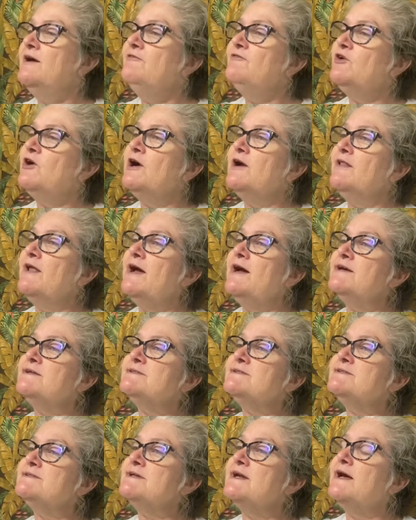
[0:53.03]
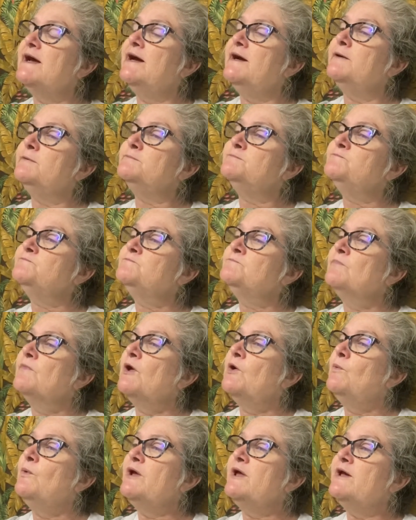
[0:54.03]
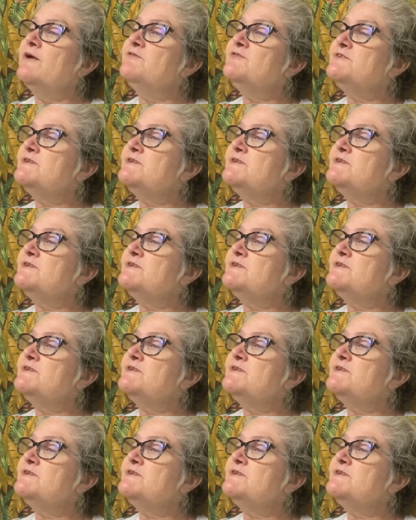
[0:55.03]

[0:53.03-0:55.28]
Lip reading: For our last week of